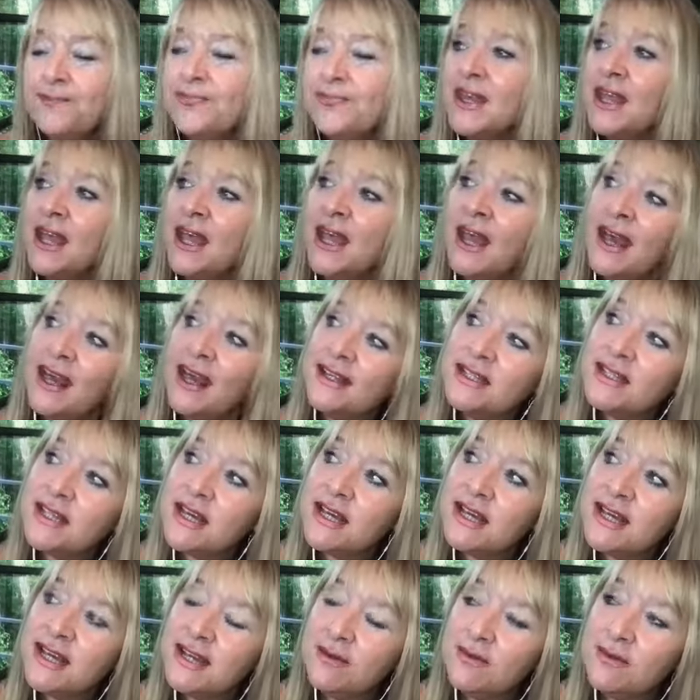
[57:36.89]
And
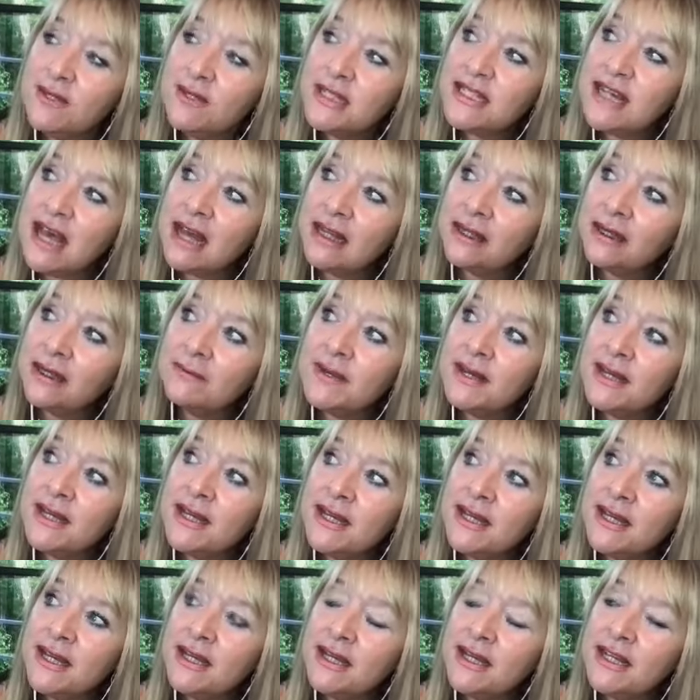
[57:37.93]
he was telling me,
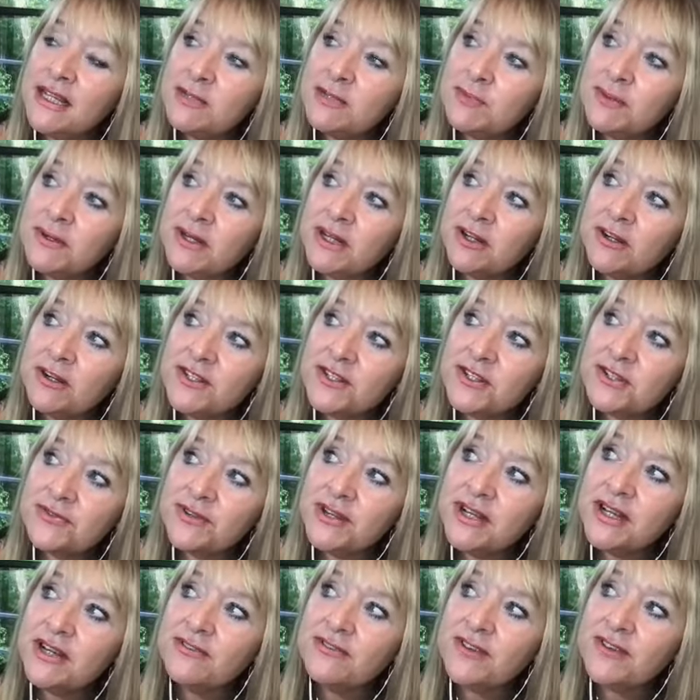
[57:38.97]
he's been in Costa Rica
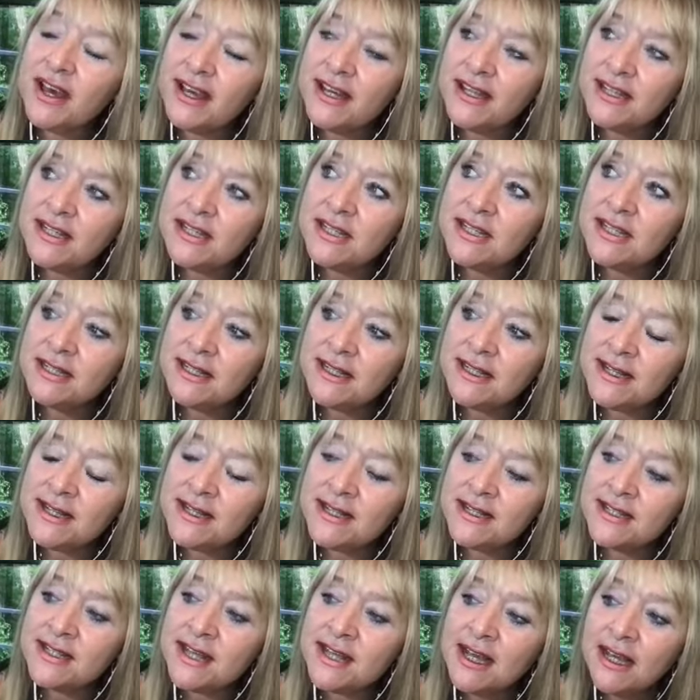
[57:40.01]
for 18 years.
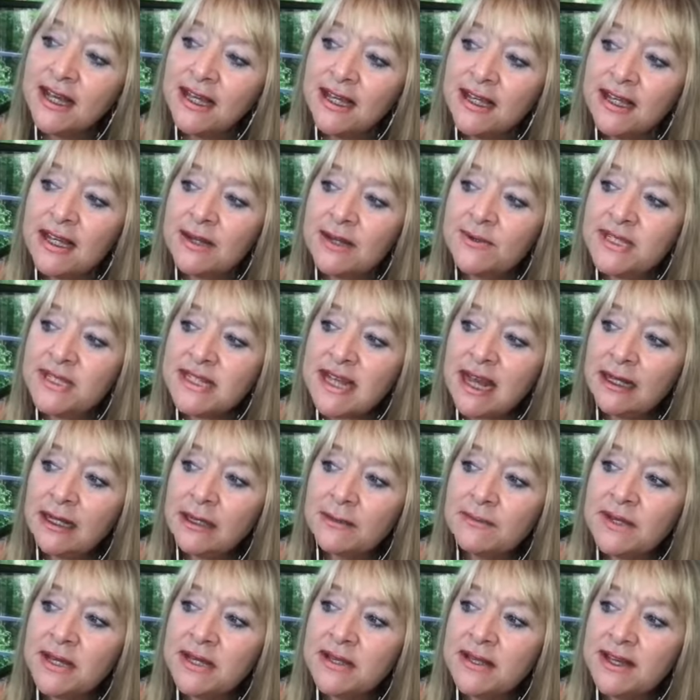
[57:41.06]
He was telling me
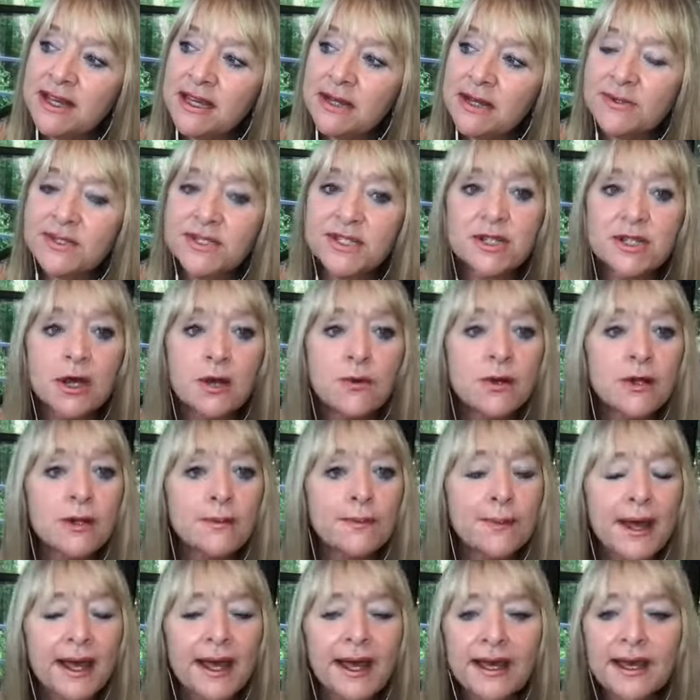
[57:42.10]
that he was so well
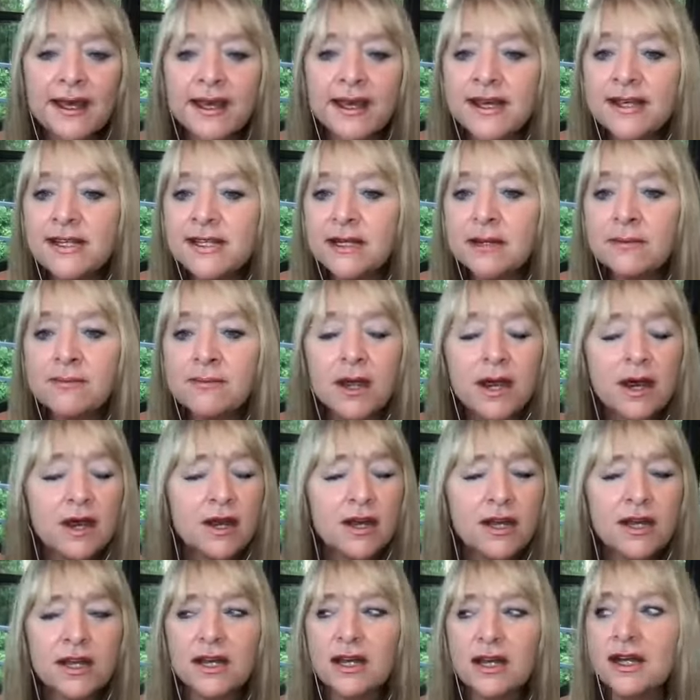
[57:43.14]
paid in
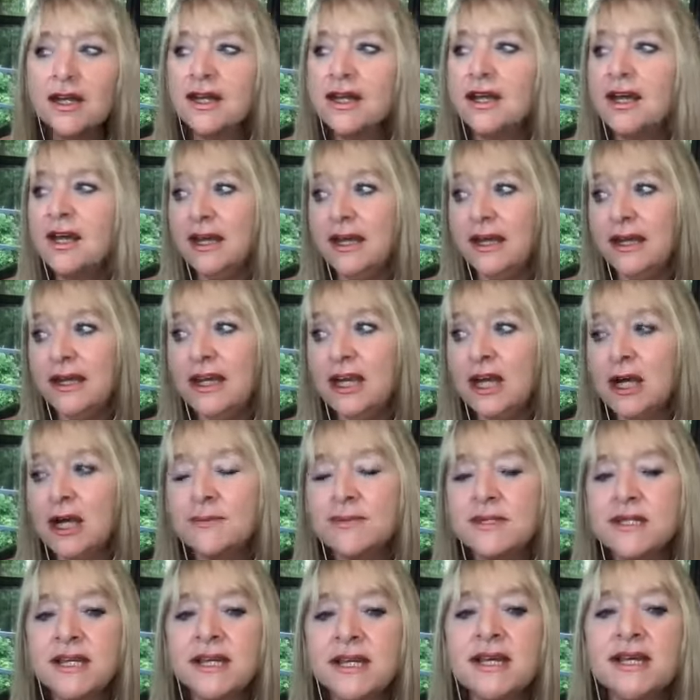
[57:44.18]
America. He comes
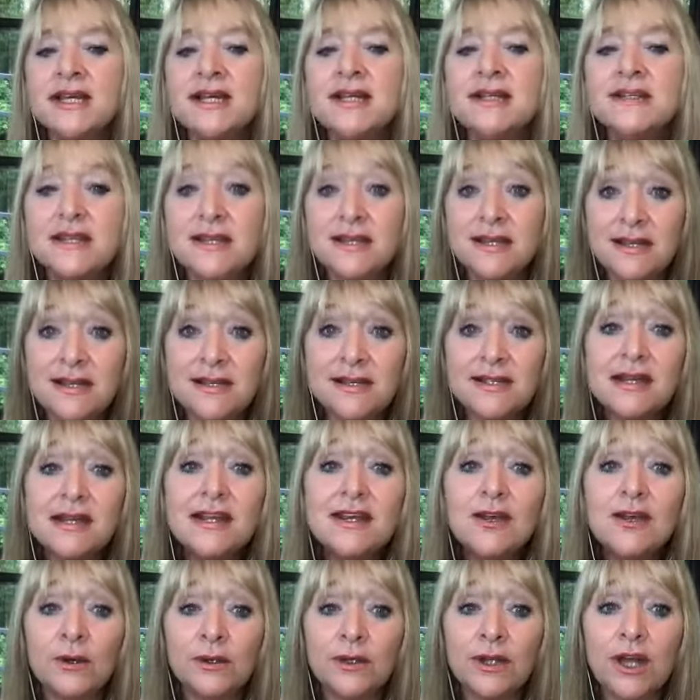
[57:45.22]
here, he's easily
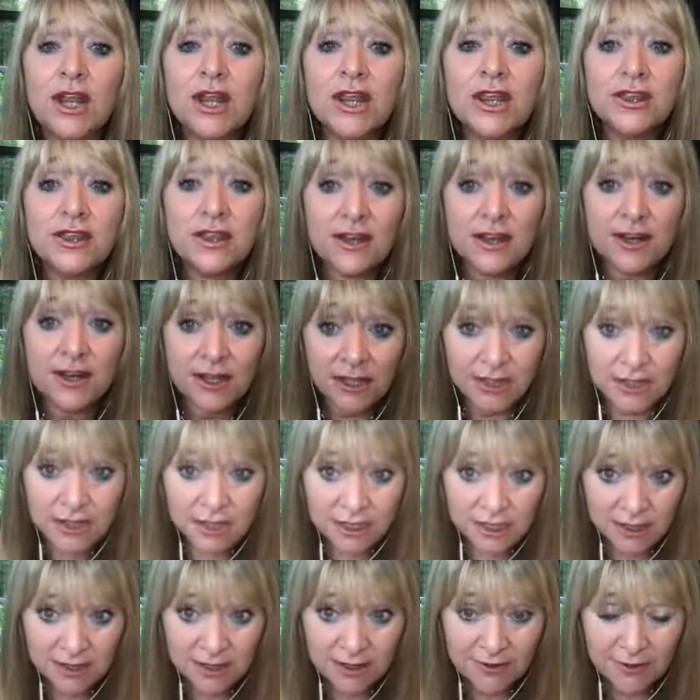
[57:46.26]
on a third
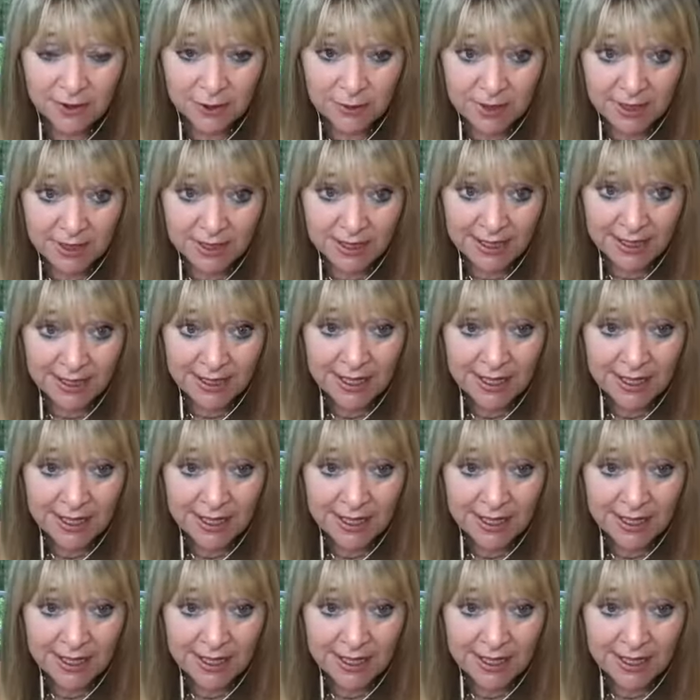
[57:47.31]
of the money.